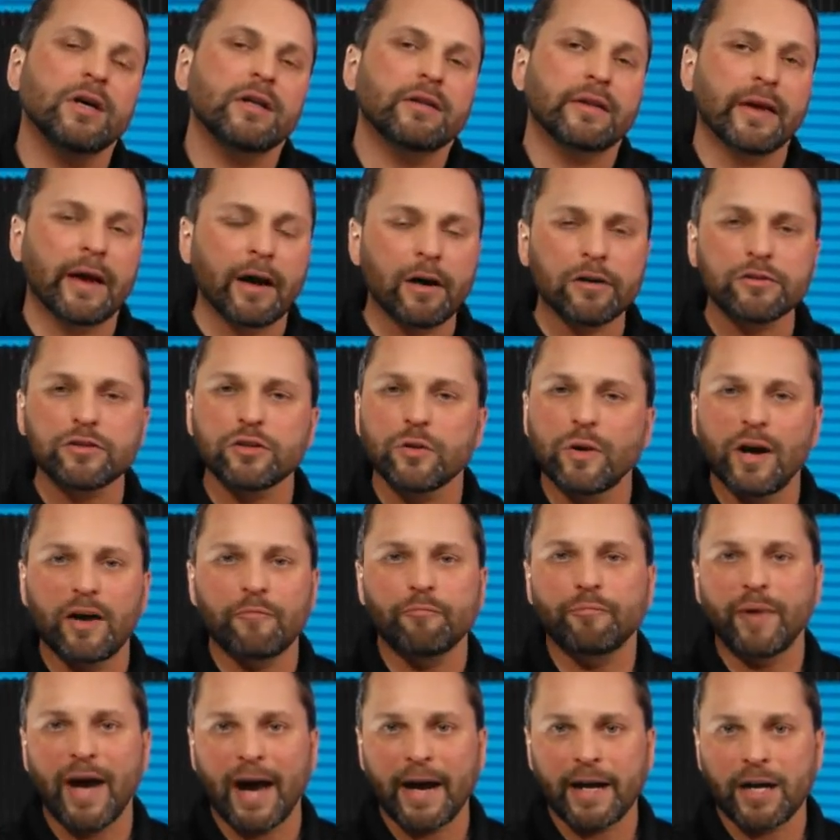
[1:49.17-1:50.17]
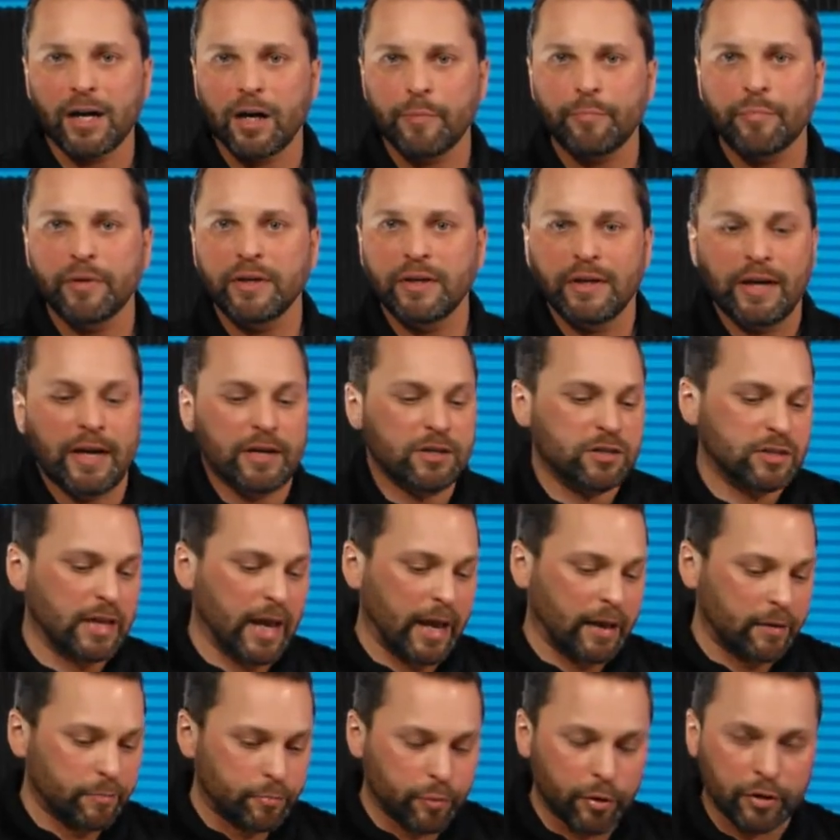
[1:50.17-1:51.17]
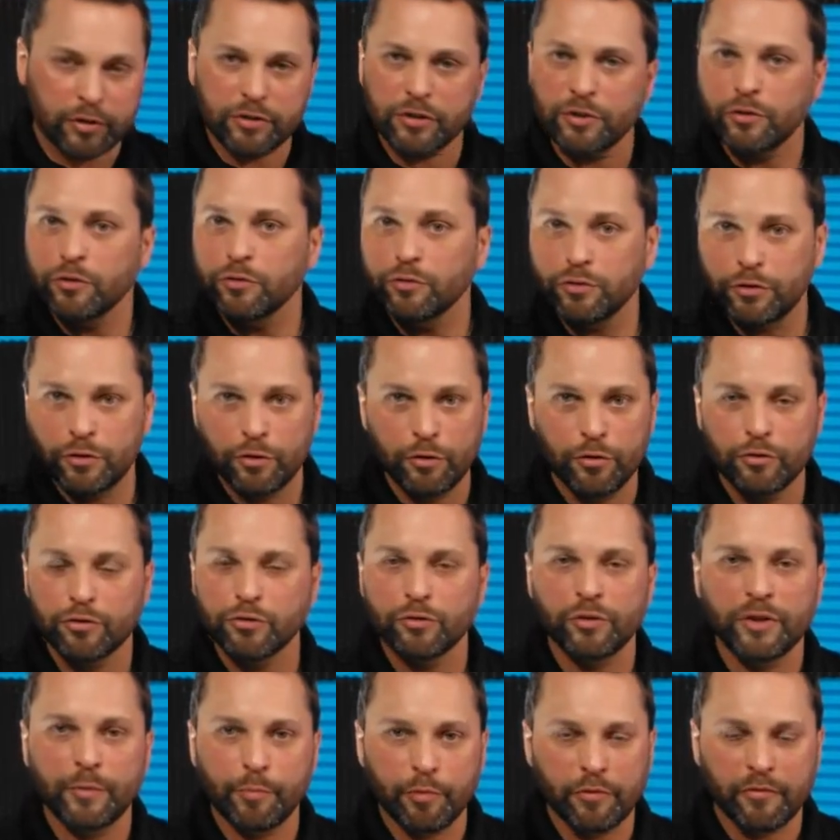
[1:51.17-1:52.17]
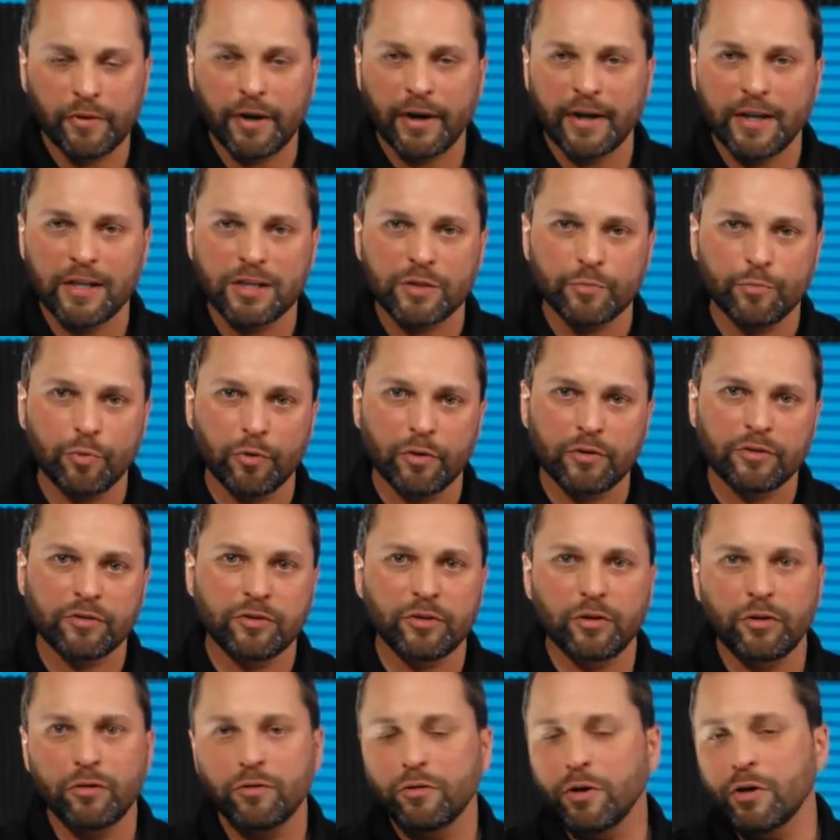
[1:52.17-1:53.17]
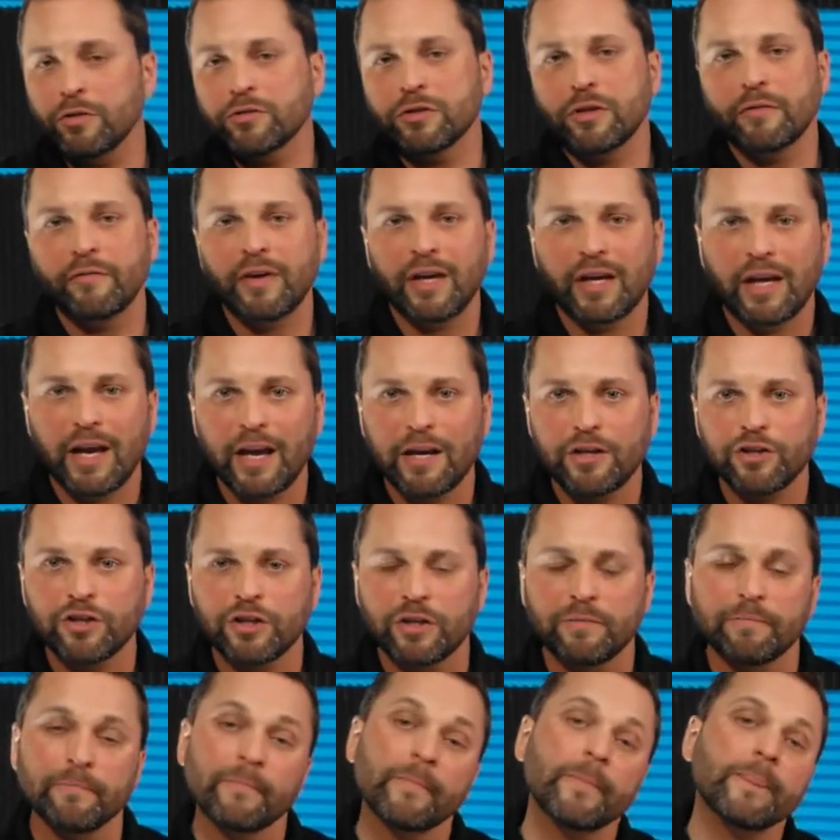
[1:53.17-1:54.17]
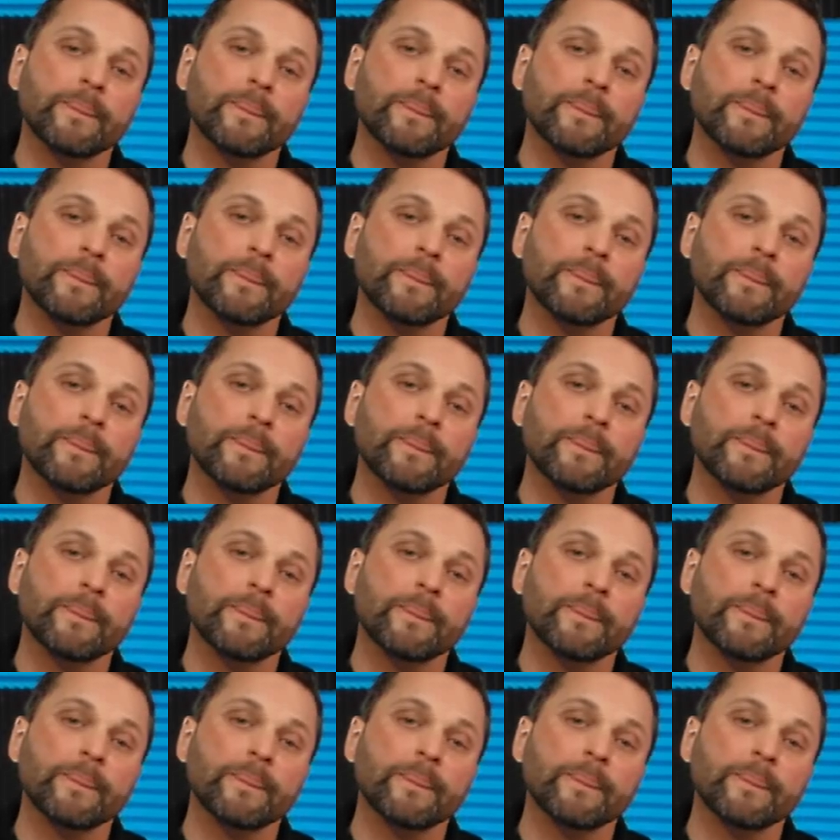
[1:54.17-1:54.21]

They also have backup in case that person who's usually providing support to you goes on vacation.